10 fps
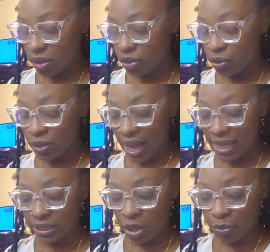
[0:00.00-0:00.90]
You
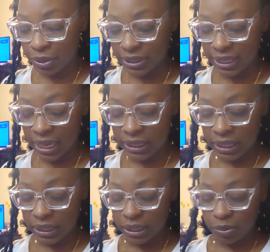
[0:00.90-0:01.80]
guys are
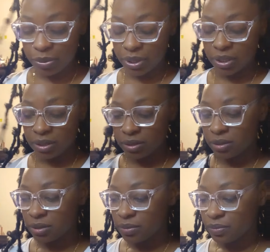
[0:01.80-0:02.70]
protected, Libra
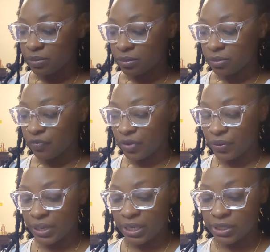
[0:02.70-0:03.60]

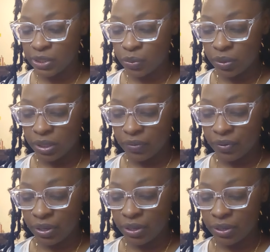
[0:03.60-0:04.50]
very intuitive
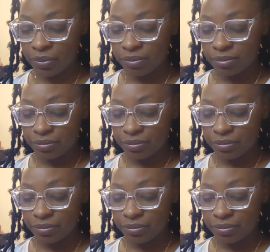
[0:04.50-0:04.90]
here.